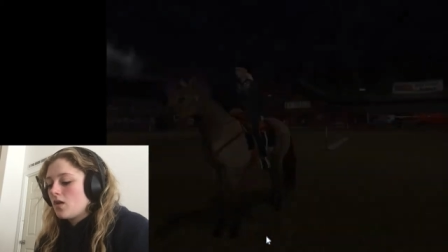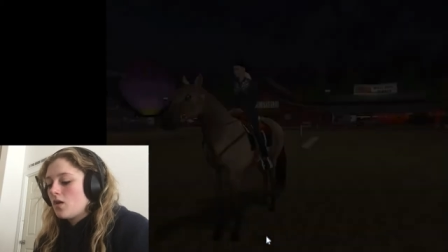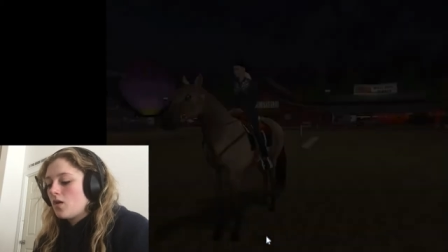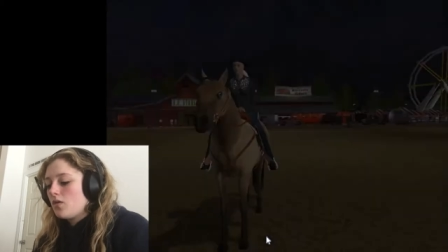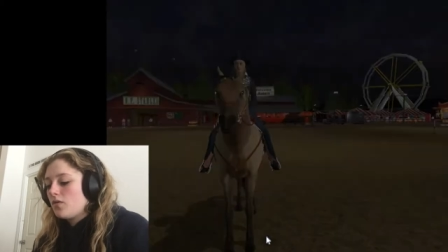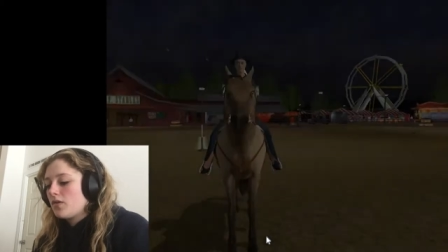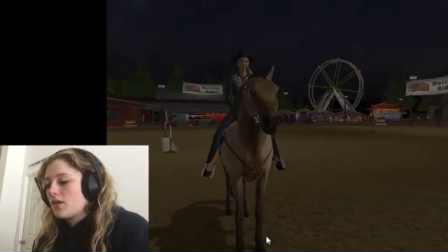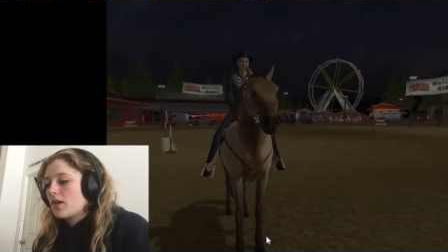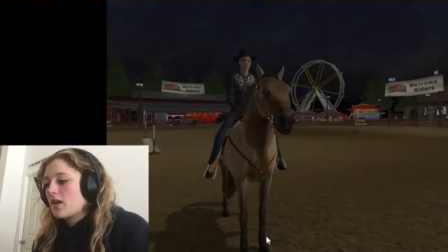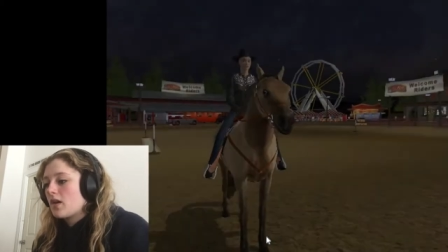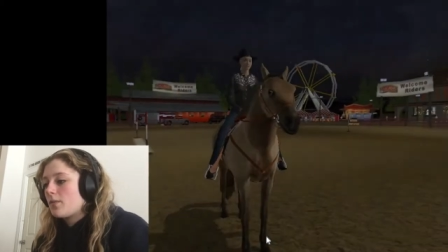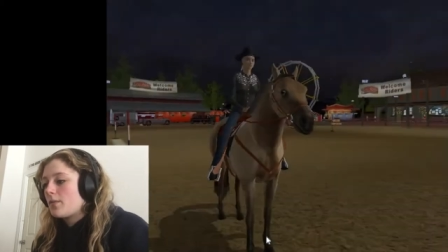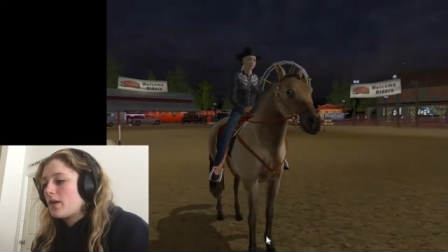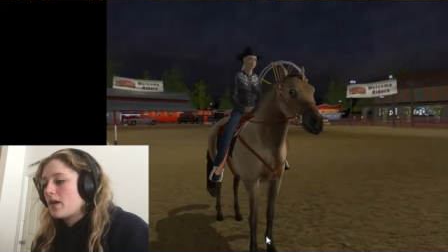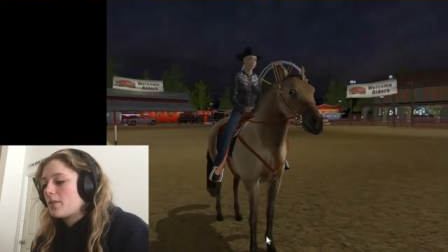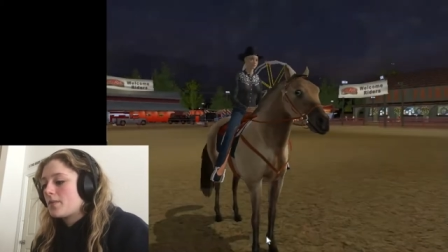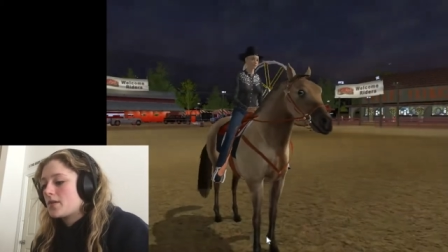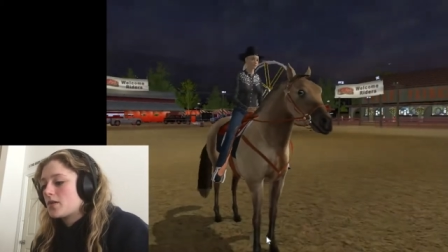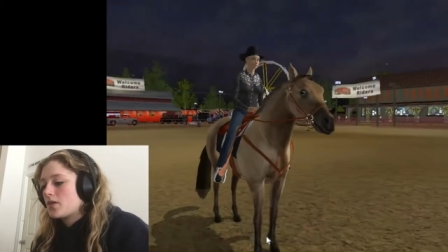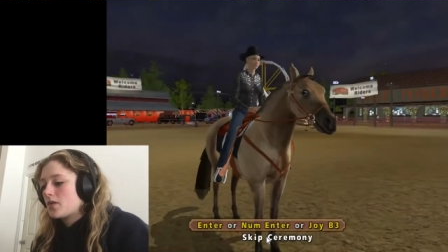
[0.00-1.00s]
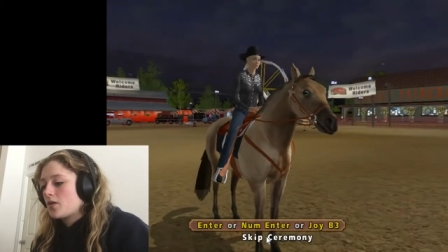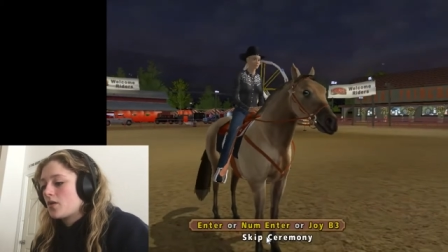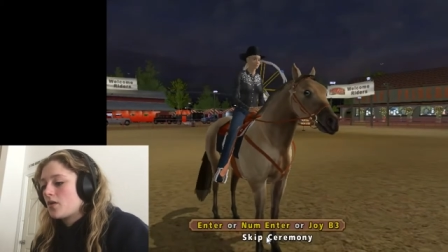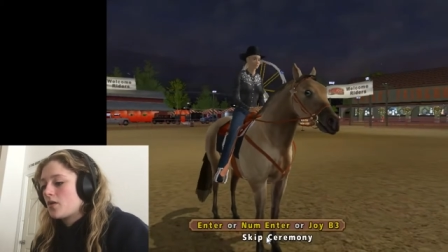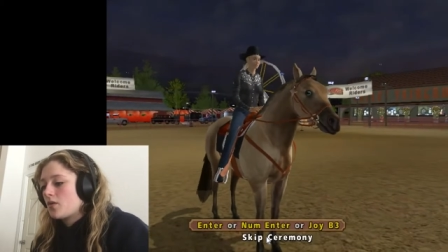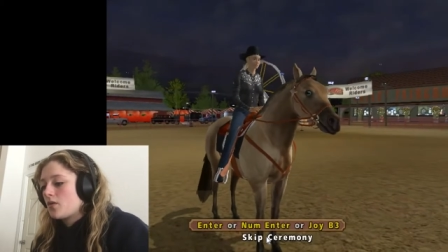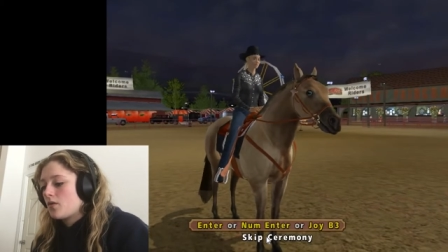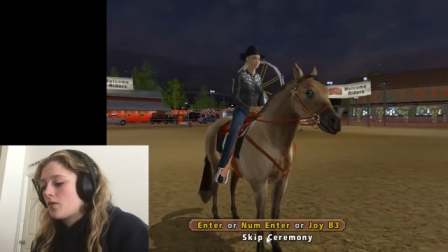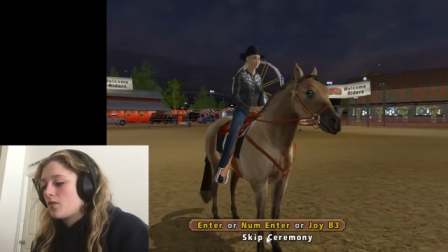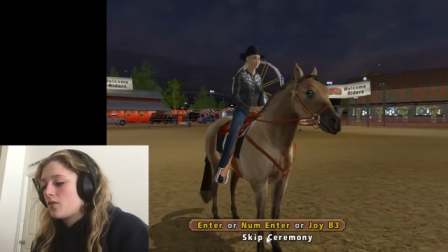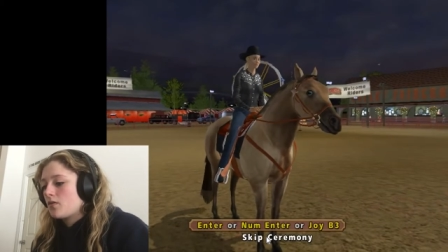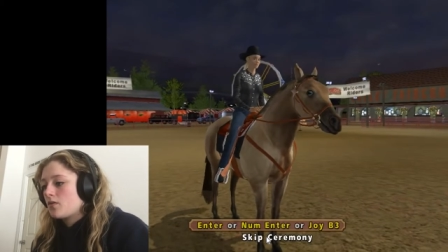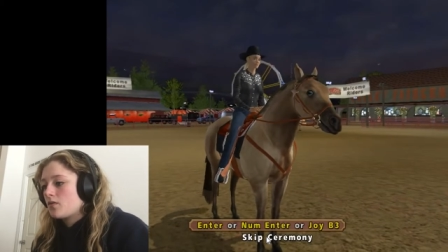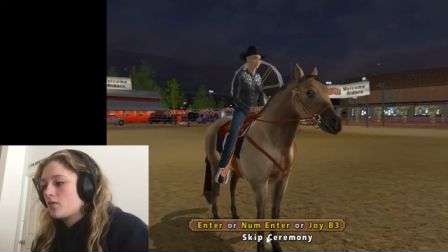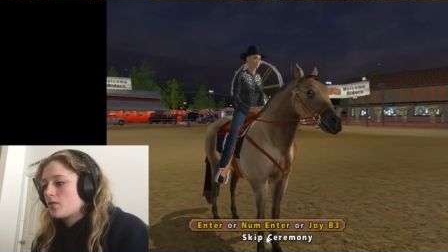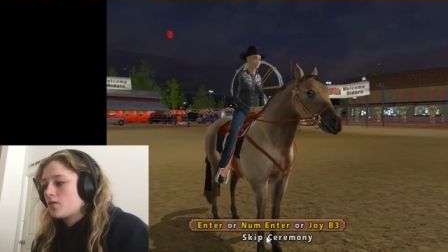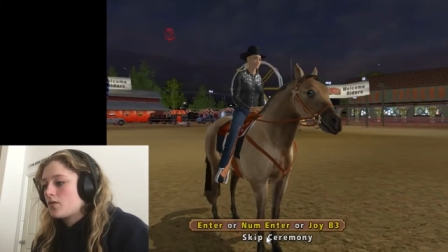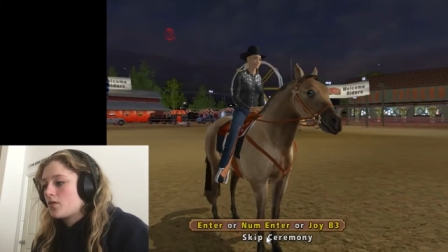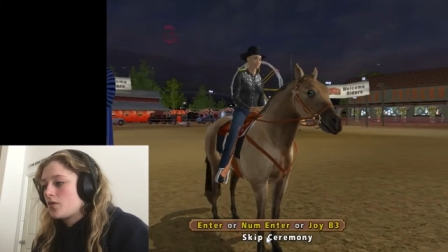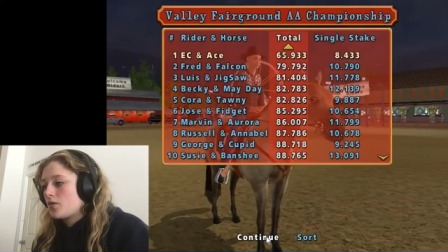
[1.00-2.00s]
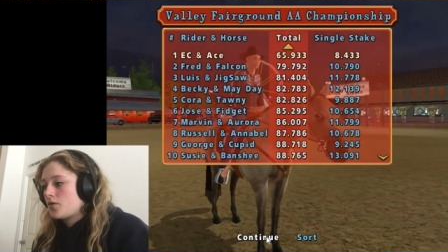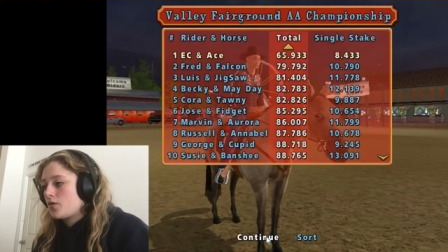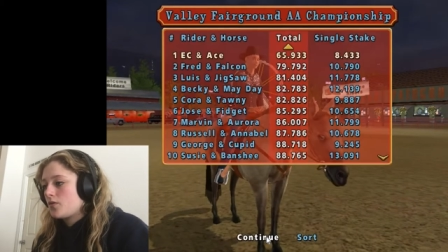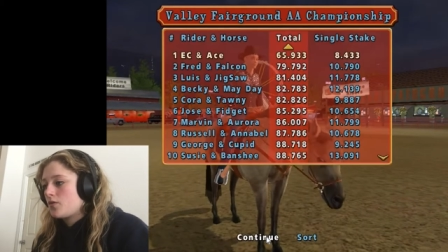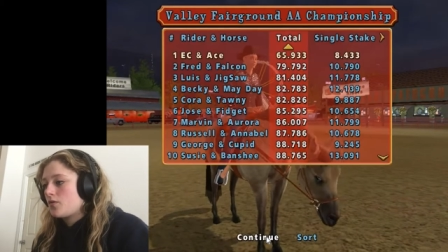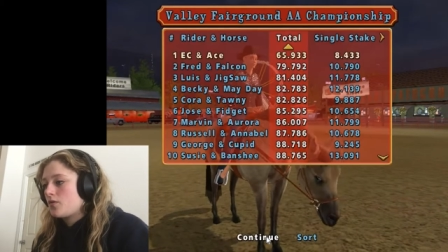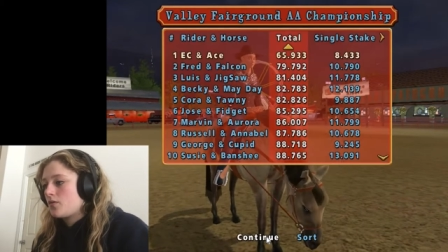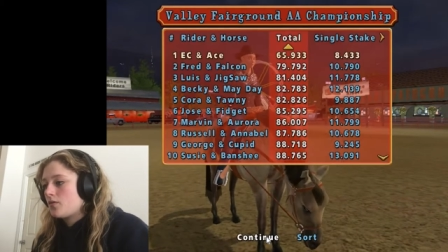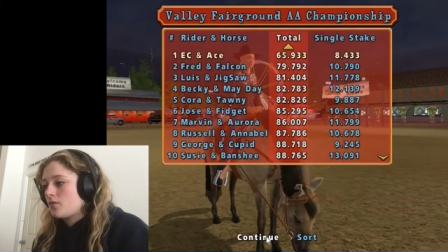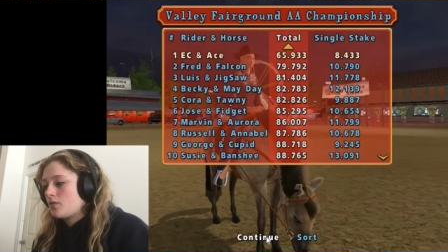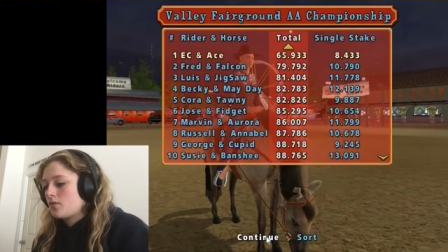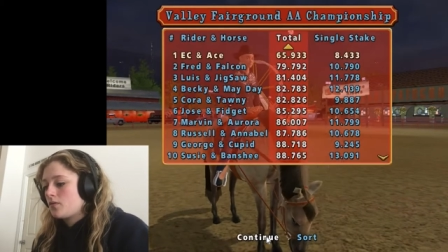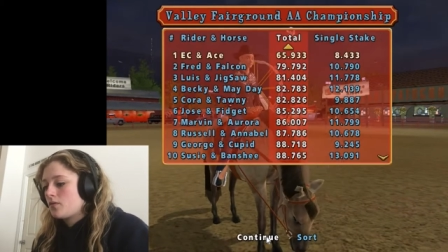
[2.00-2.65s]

Hopefully I'll be able to go to